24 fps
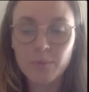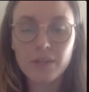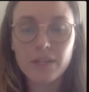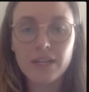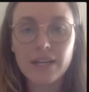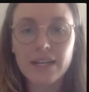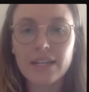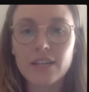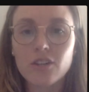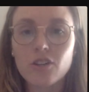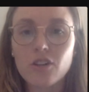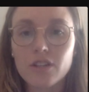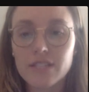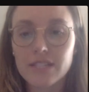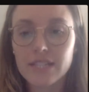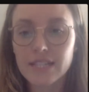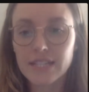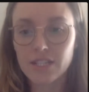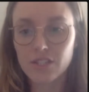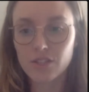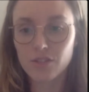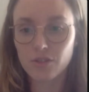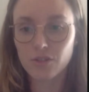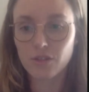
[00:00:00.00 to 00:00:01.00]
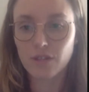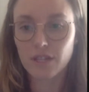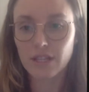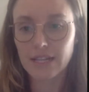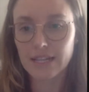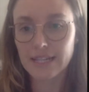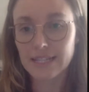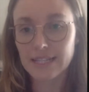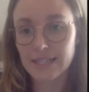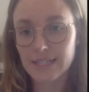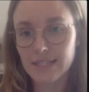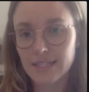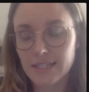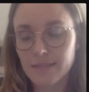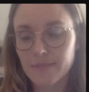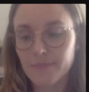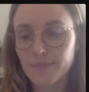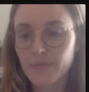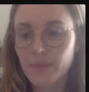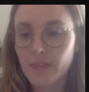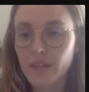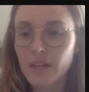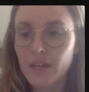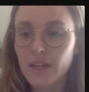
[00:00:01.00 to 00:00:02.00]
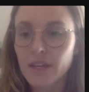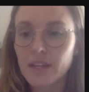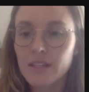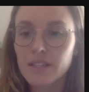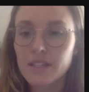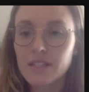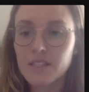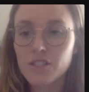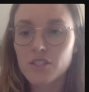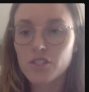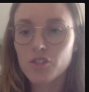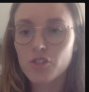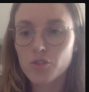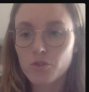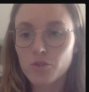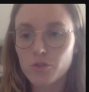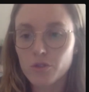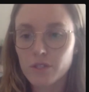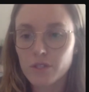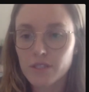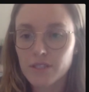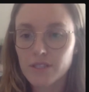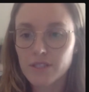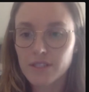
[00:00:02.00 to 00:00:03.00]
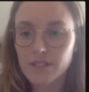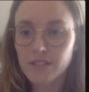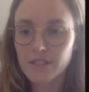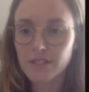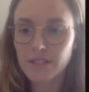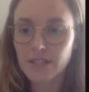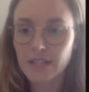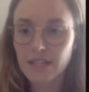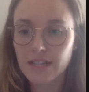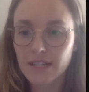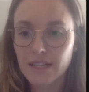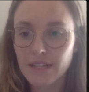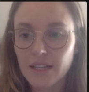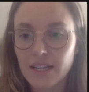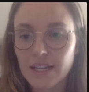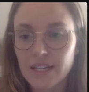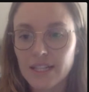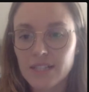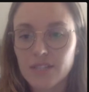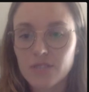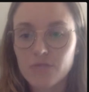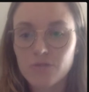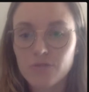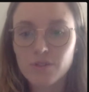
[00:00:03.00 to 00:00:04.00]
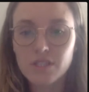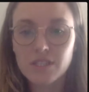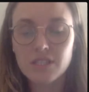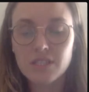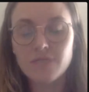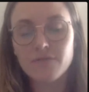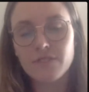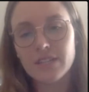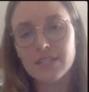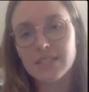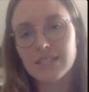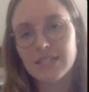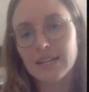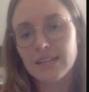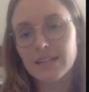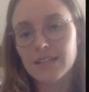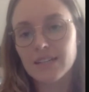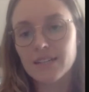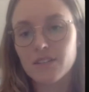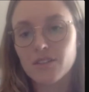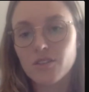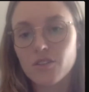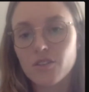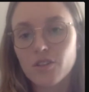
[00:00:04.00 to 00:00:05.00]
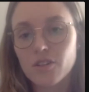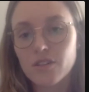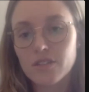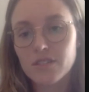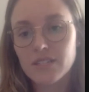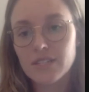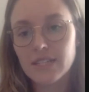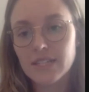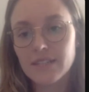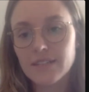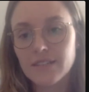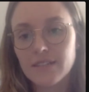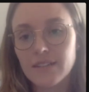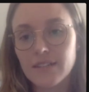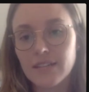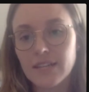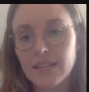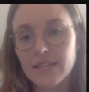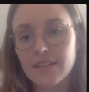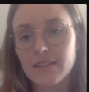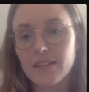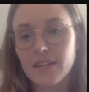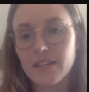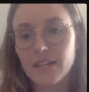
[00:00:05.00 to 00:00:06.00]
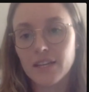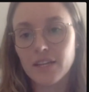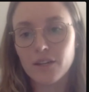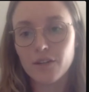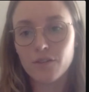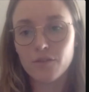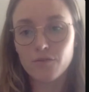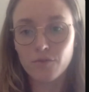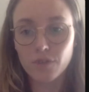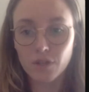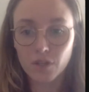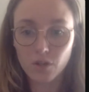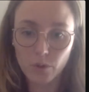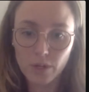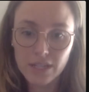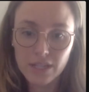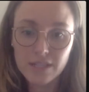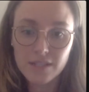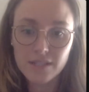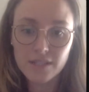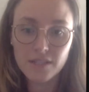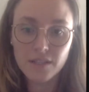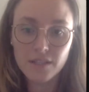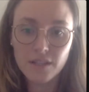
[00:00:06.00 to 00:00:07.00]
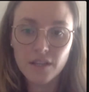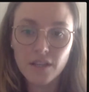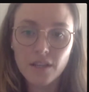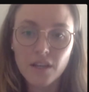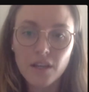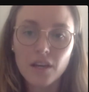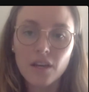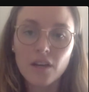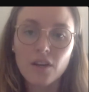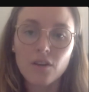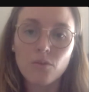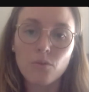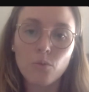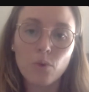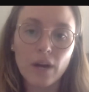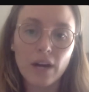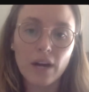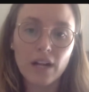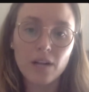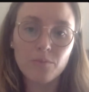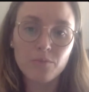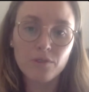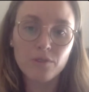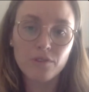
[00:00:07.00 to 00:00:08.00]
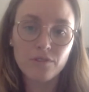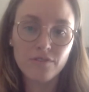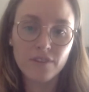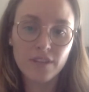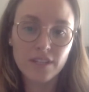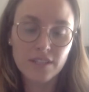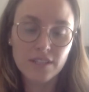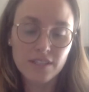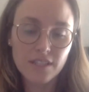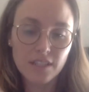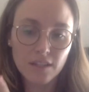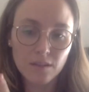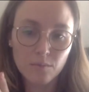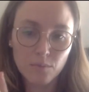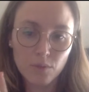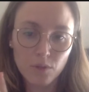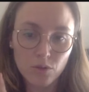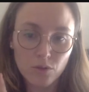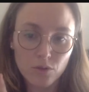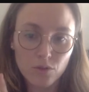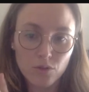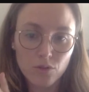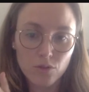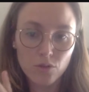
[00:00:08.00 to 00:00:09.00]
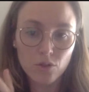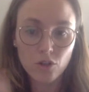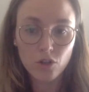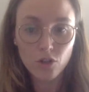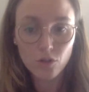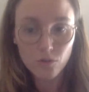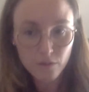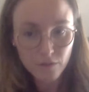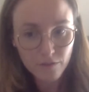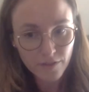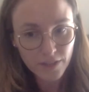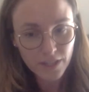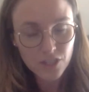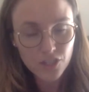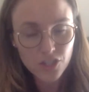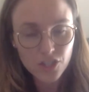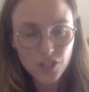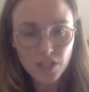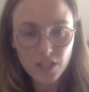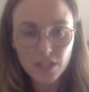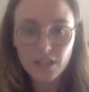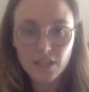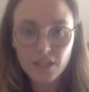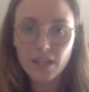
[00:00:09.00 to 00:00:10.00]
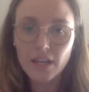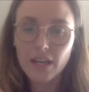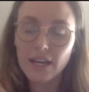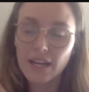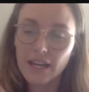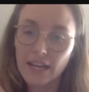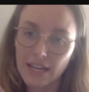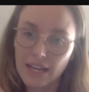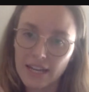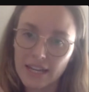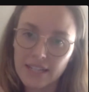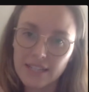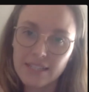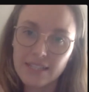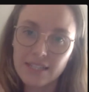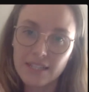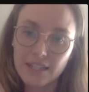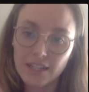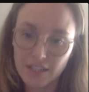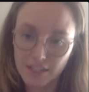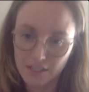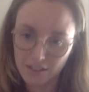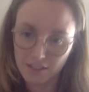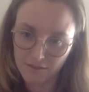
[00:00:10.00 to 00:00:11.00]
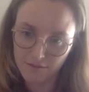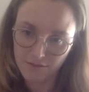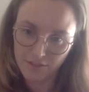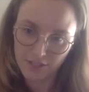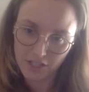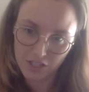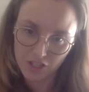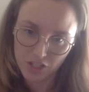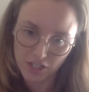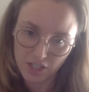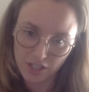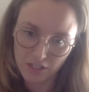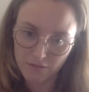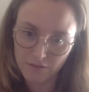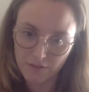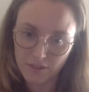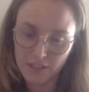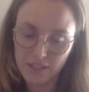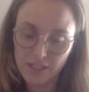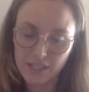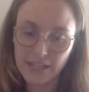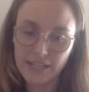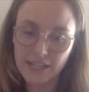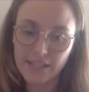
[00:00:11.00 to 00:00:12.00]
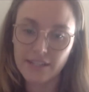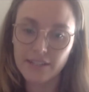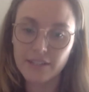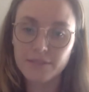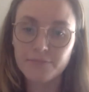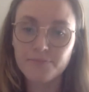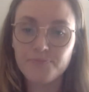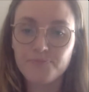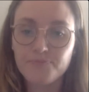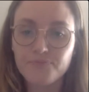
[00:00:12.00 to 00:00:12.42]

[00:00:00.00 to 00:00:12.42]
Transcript: API content to clients. This ensures that clients receive exactly the content that they request, while preventing both overfetching and underfetching of the data.